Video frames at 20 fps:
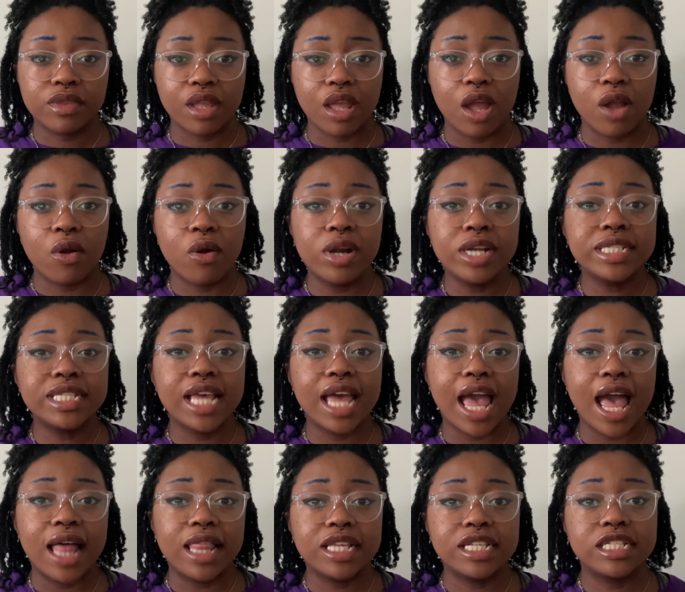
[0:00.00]
According to
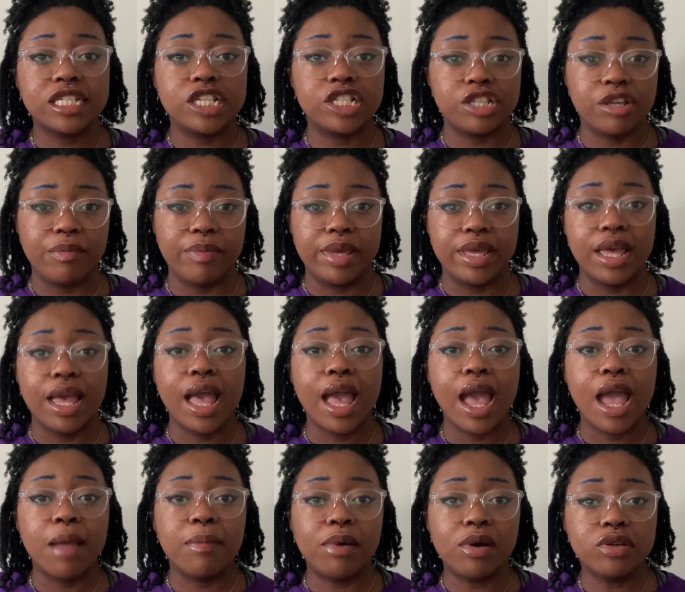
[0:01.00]
Alex Najibi,
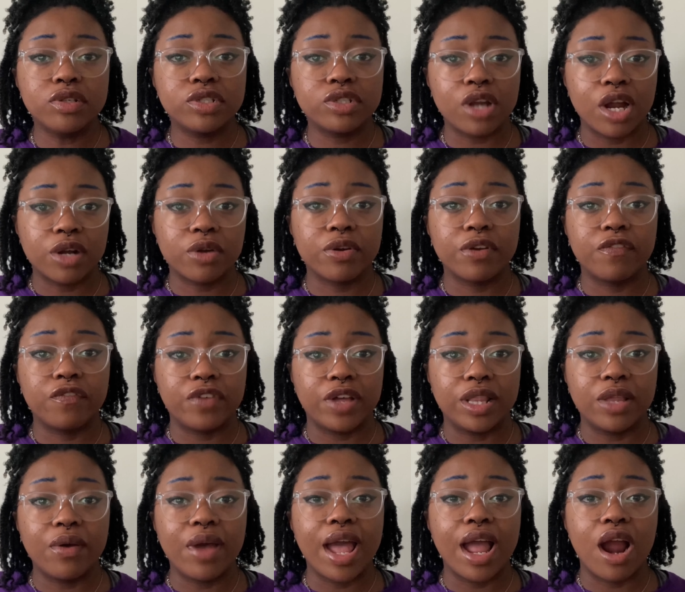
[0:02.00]
a postdoctorate
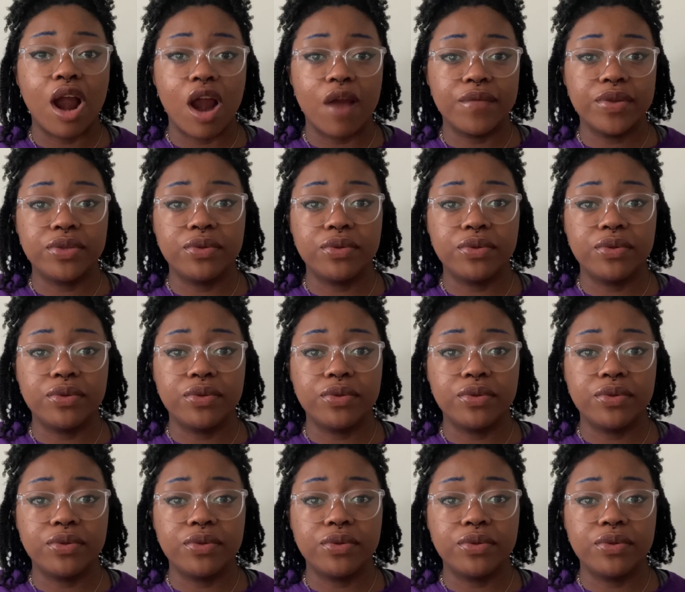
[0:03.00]
fellow at Harvard